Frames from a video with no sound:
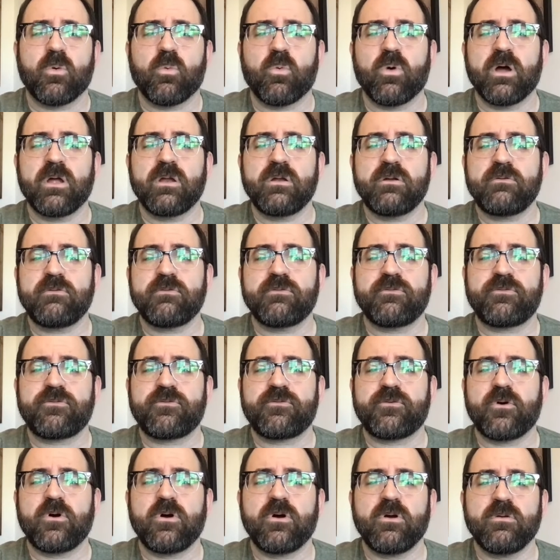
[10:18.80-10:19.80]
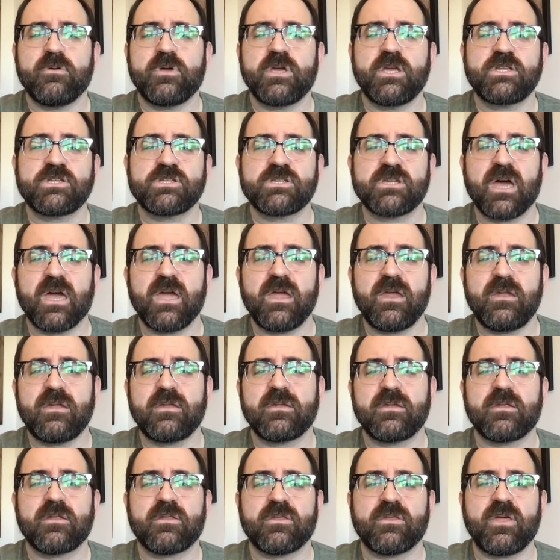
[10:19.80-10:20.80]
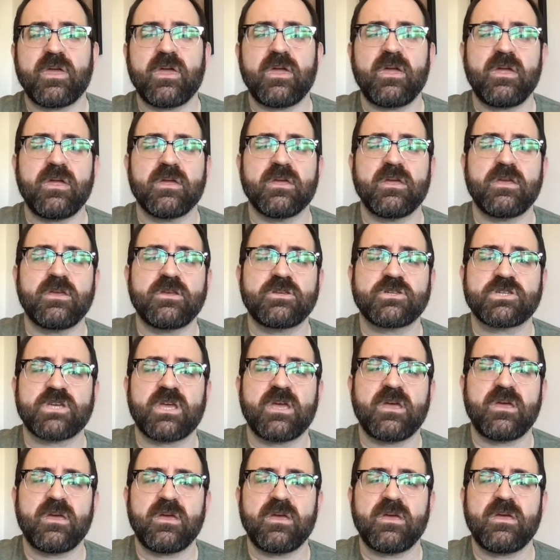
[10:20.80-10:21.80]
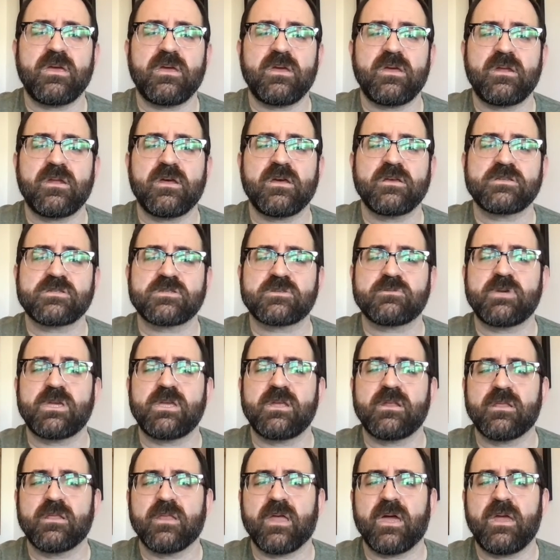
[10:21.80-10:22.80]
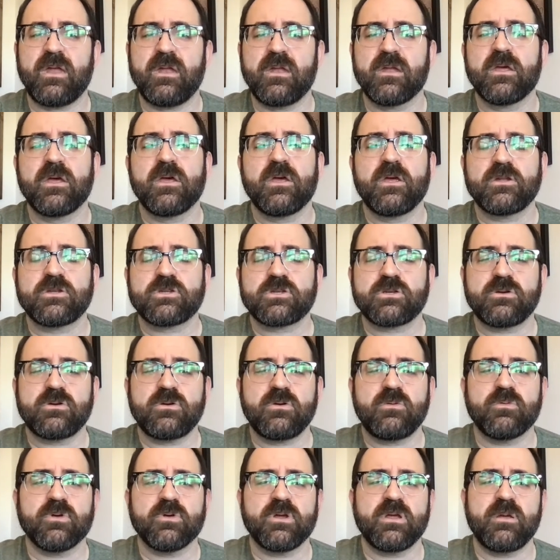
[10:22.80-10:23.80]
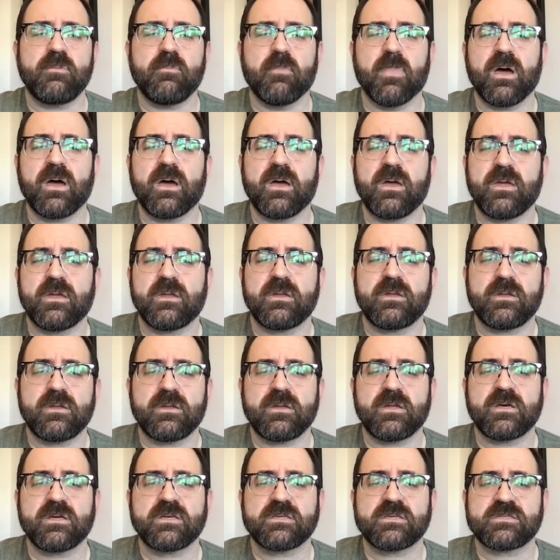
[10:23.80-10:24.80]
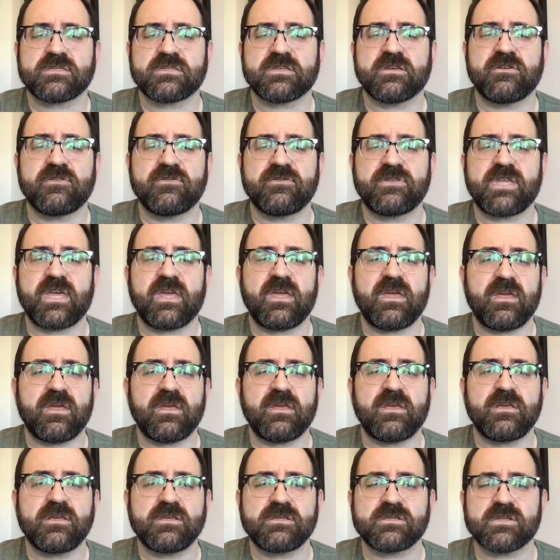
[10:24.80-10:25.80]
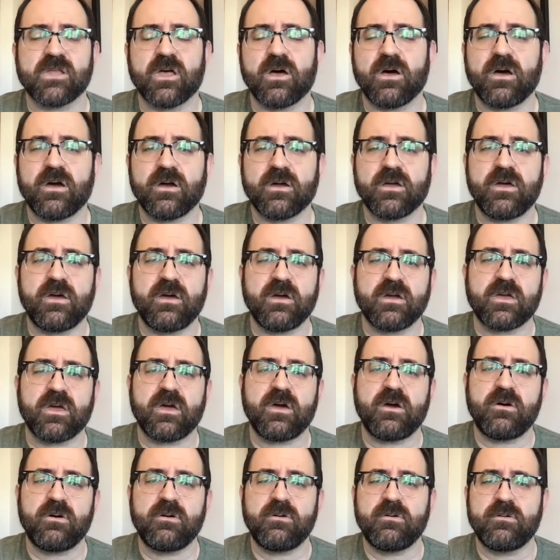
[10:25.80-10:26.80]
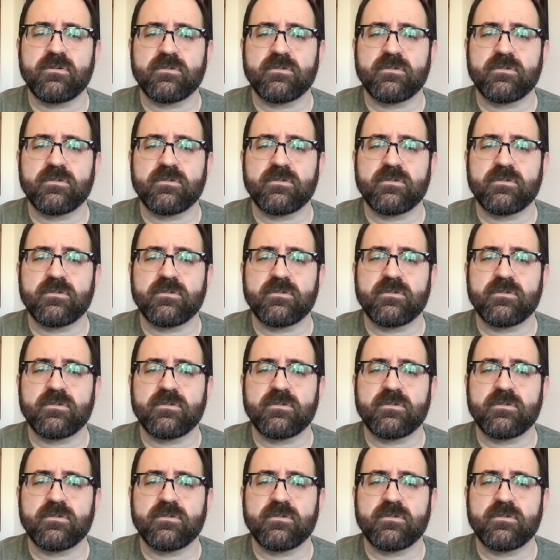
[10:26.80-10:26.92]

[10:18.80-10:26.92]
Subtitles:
One for each night, they shed a sweet light to remind us of days long ago.